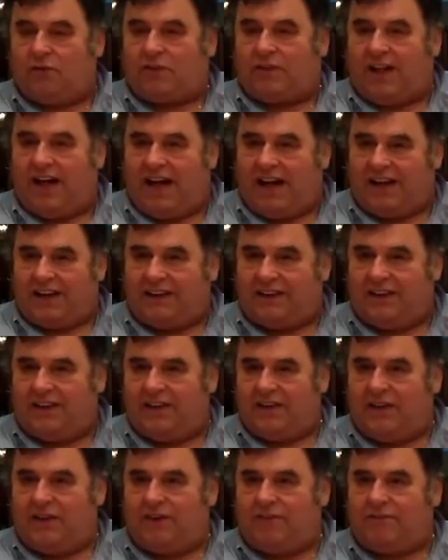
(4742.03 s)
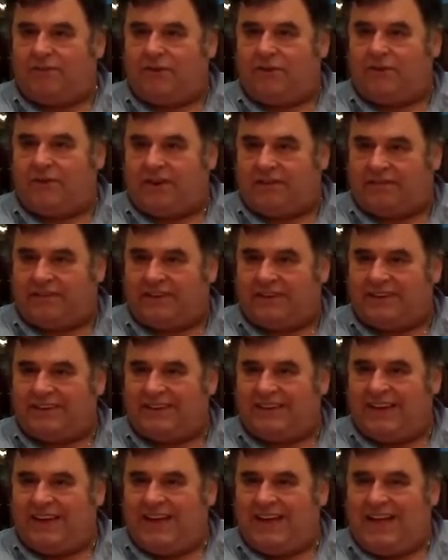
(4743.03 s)
of God forever.
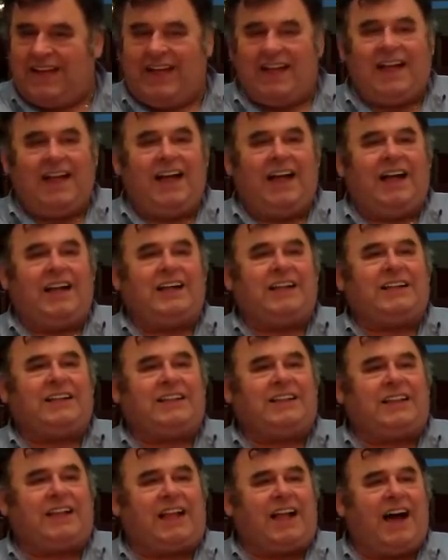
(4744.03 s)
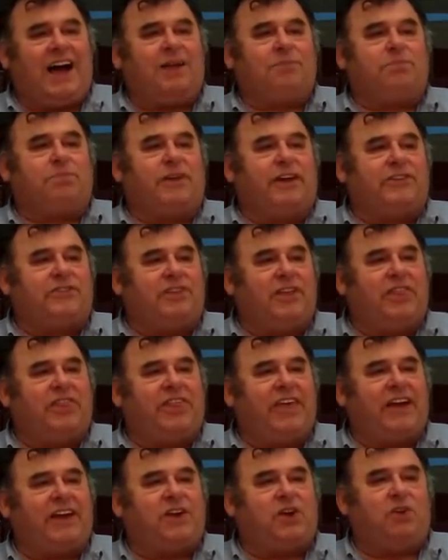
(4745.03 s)
God bless
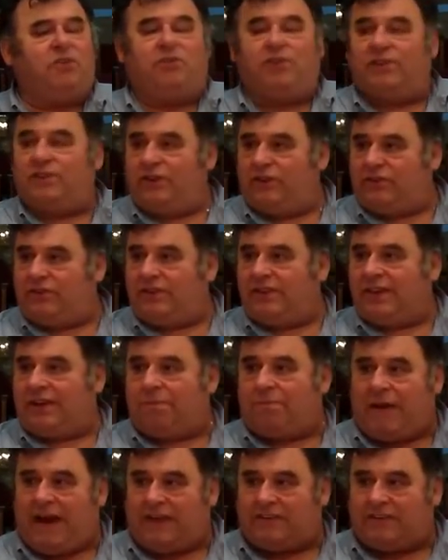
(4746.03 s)
and thank you for listening,